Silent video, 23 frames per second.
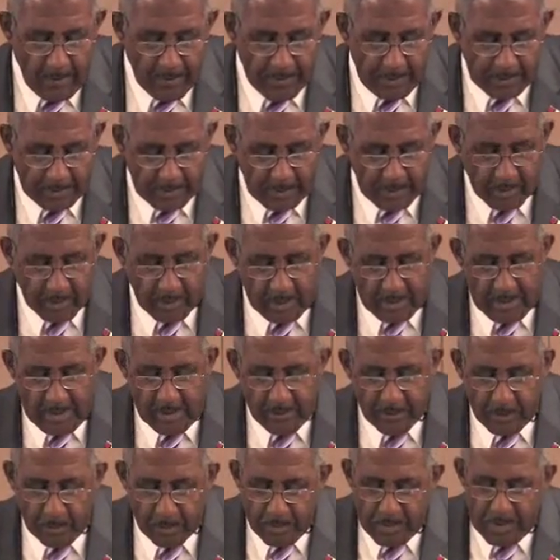that can
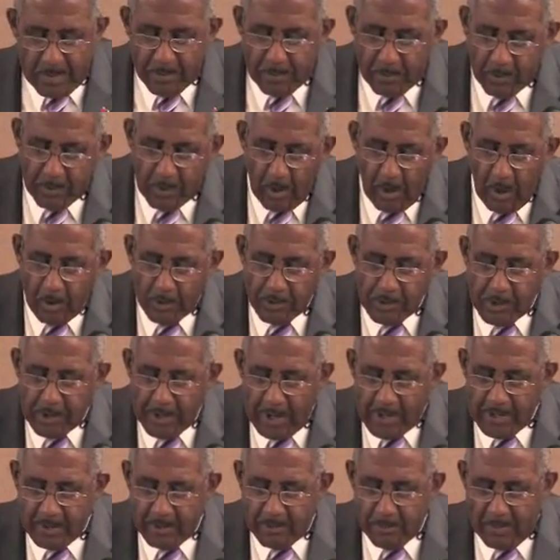lead the people called
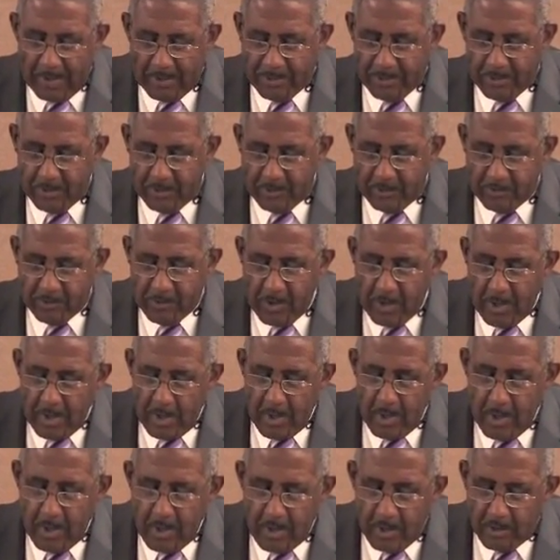United Methodists
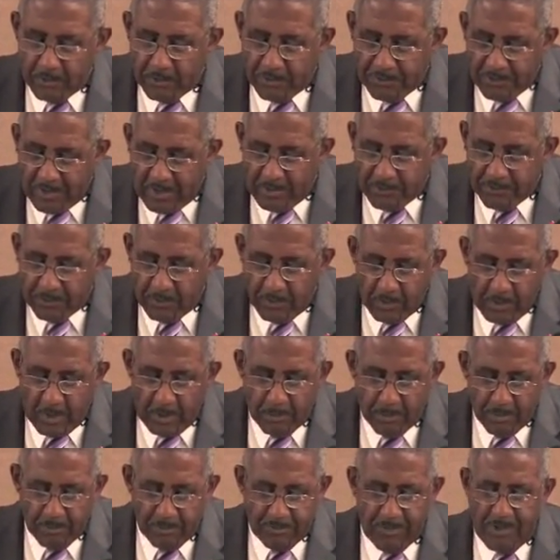in faithful
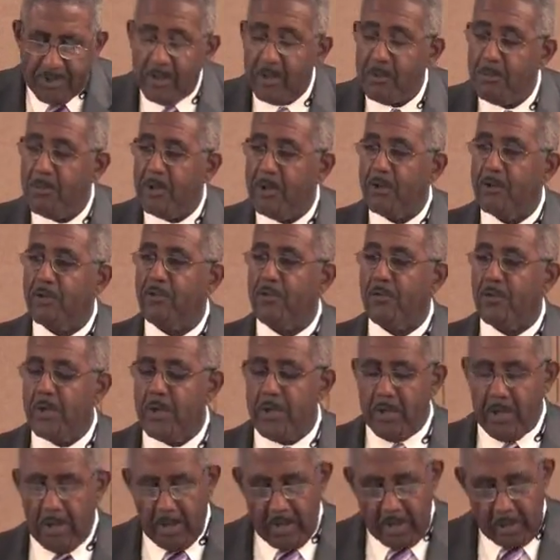and prophetic
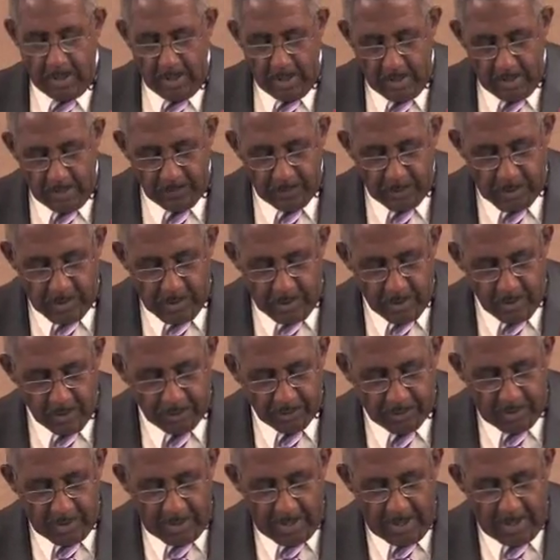ministry in the
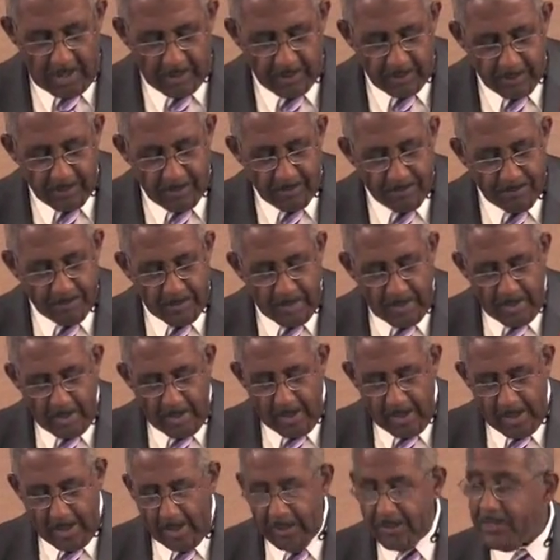years ahead.
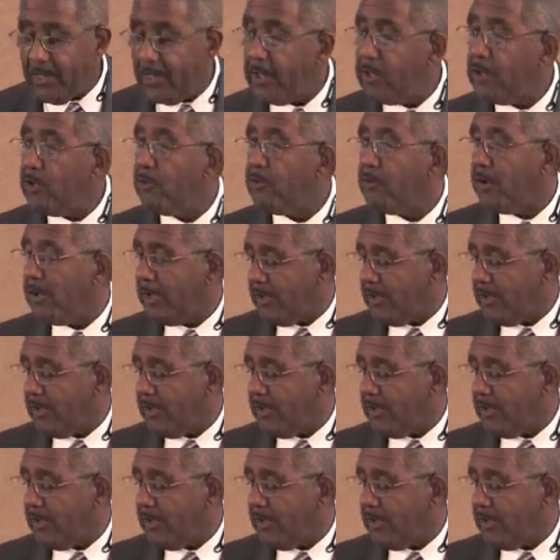I thank you for